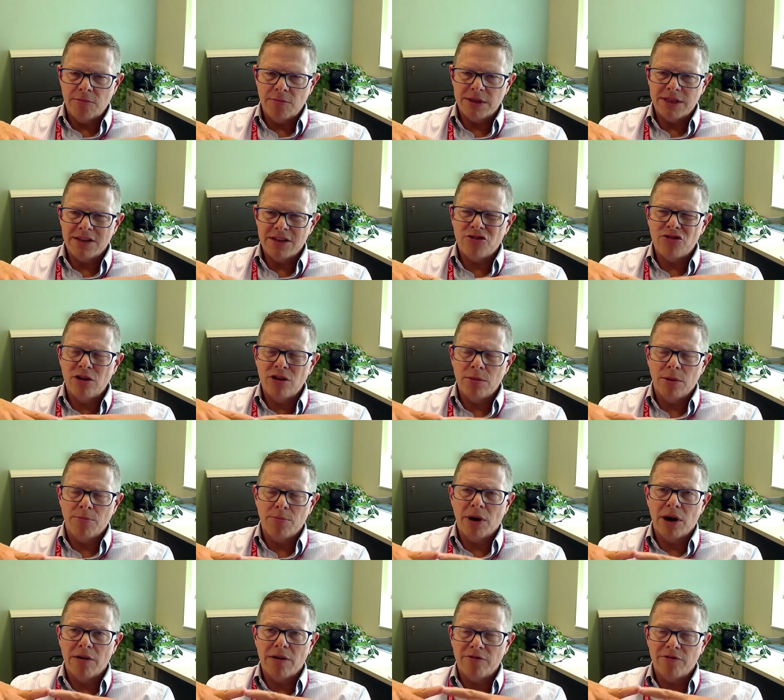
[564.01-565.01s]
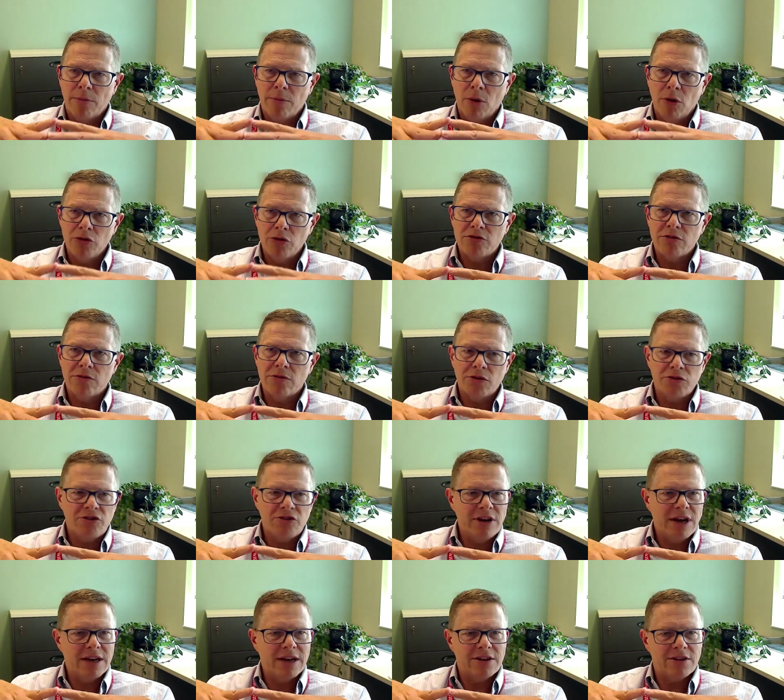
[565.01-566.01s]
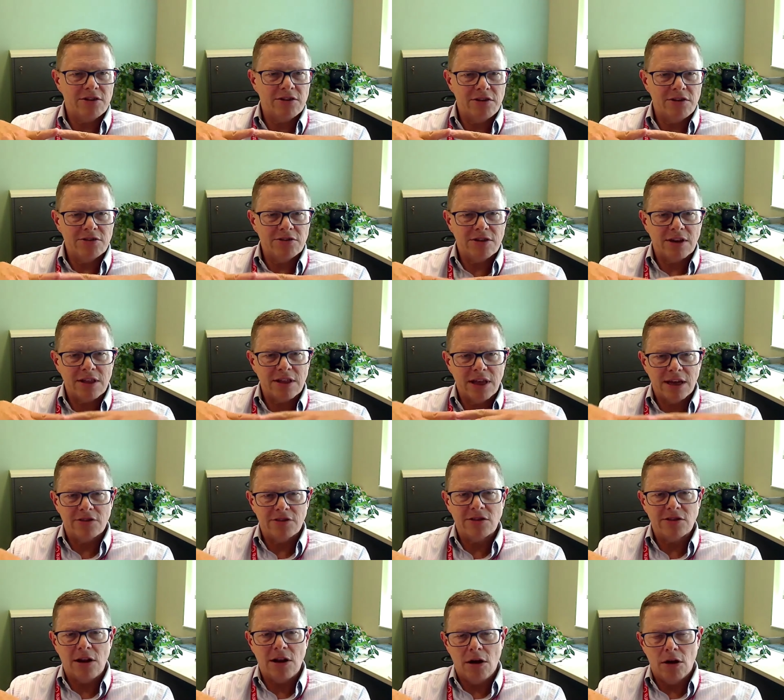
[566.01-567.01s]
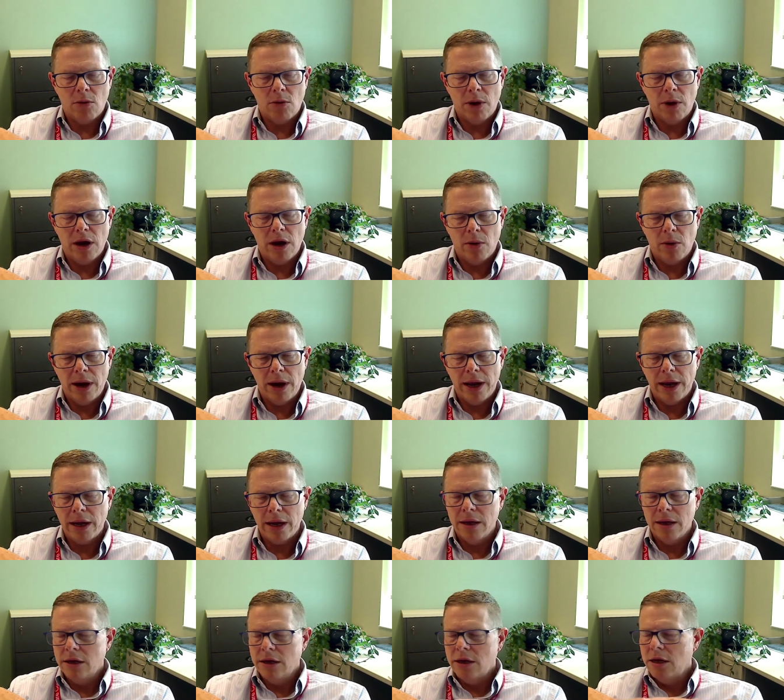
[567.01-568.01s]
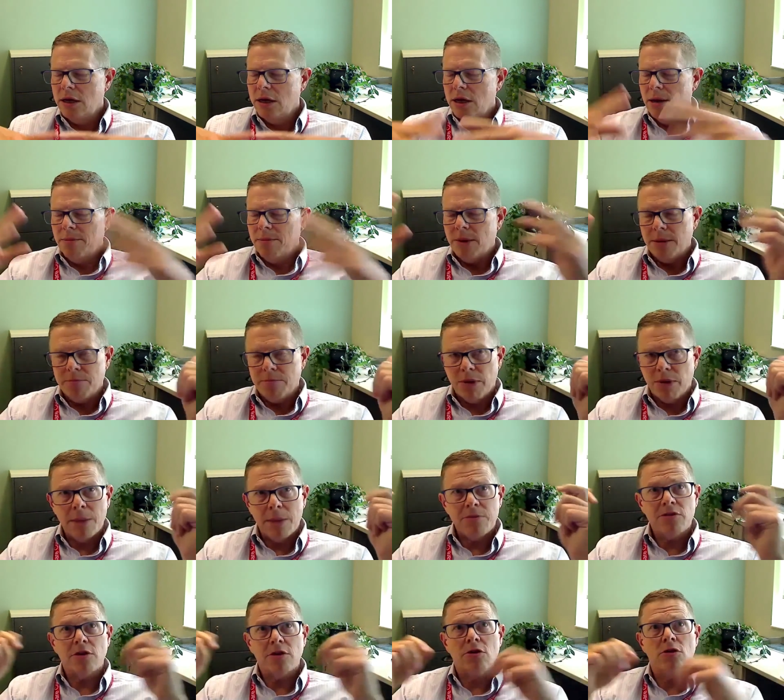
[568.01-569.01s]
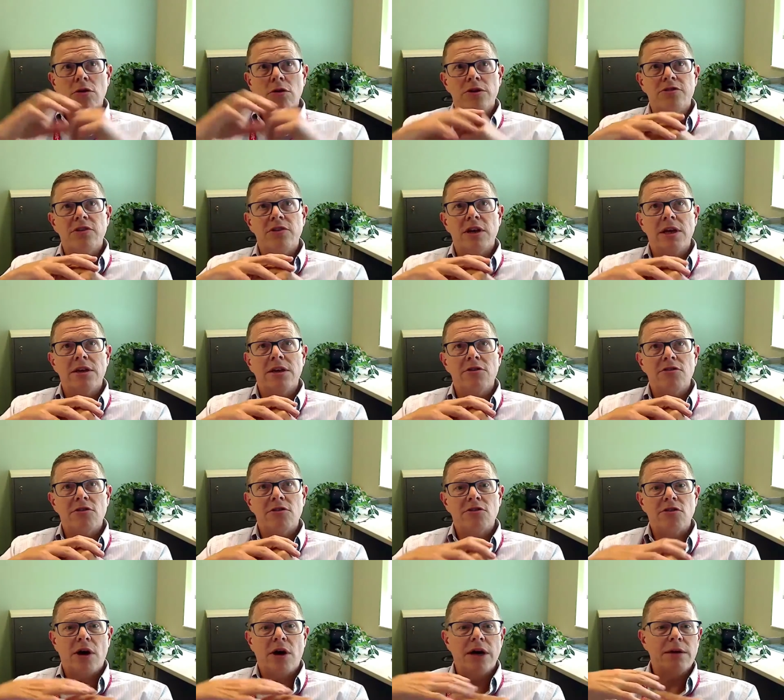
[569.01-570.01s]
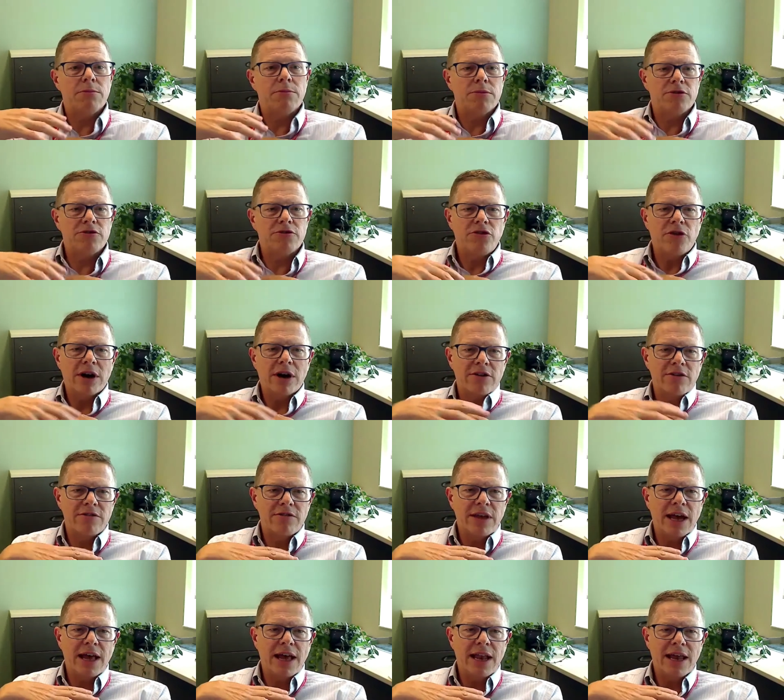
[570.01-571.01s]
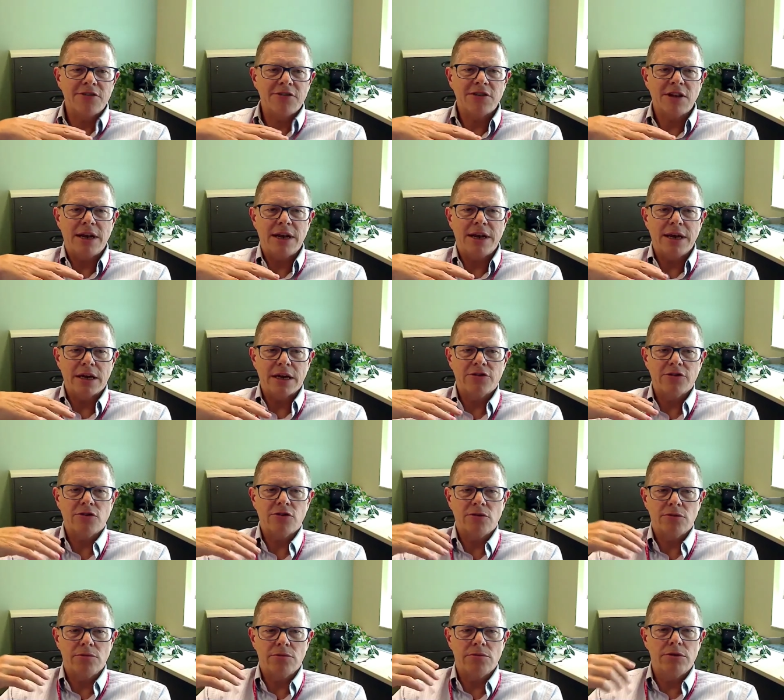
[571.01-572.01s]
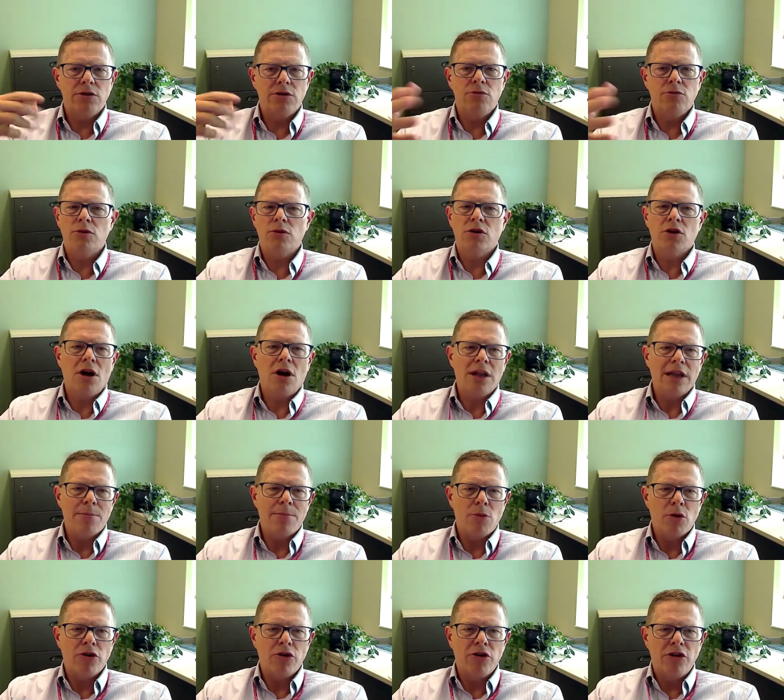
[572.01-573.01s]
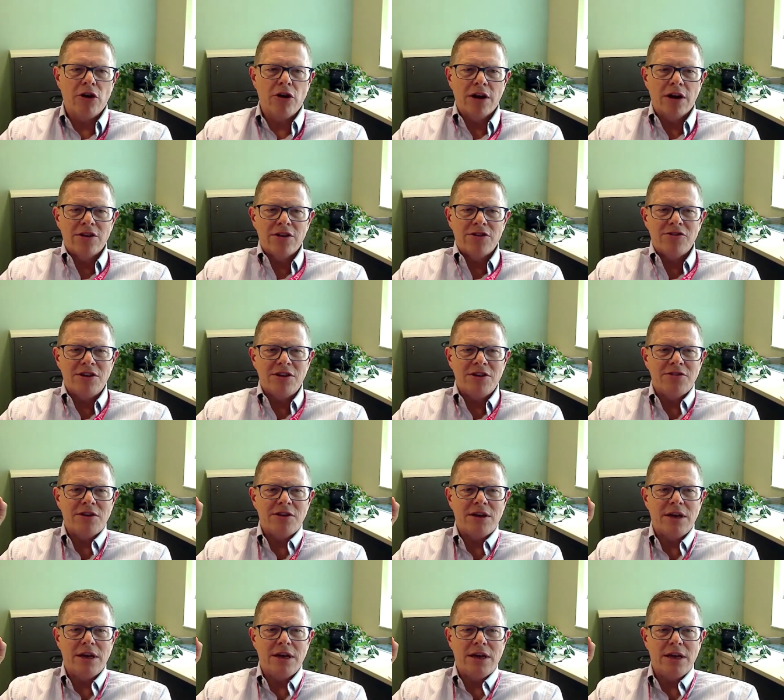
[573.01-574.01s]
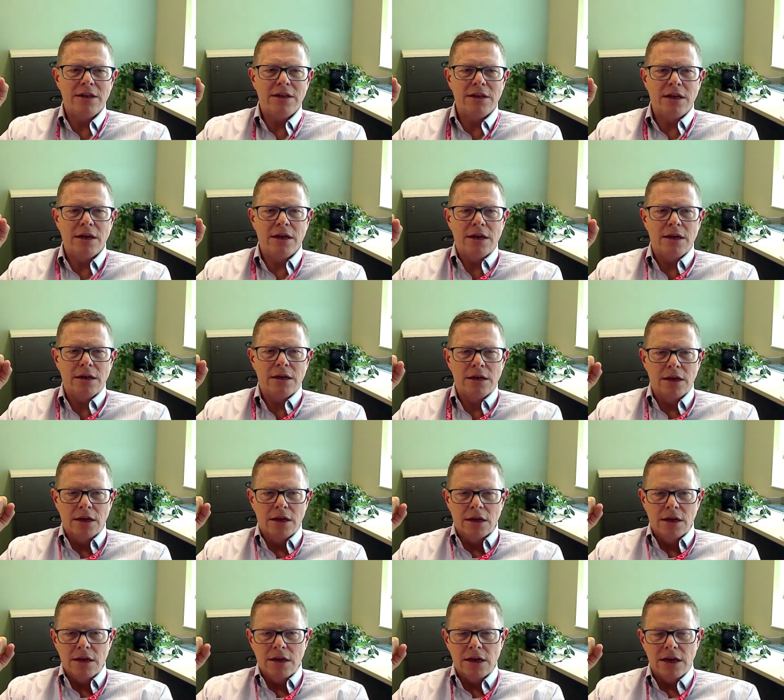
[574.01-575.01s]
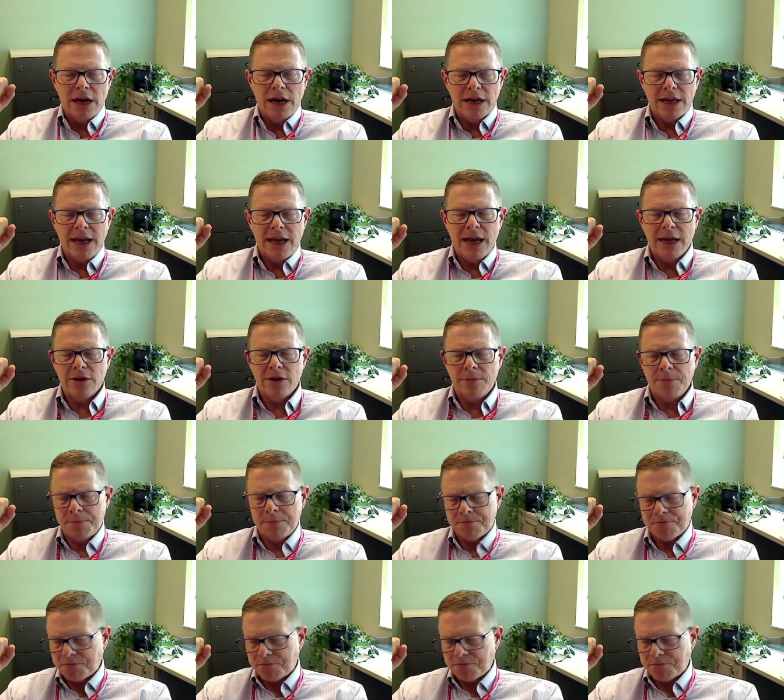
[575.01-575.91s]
But the treatment part for most of those genetic diseases, I think, is a long way away. But perhaps the coolest thing is, so I was the director of the ALS clinic, so you would call that motor neuron disease in the hmm. United Kingdom.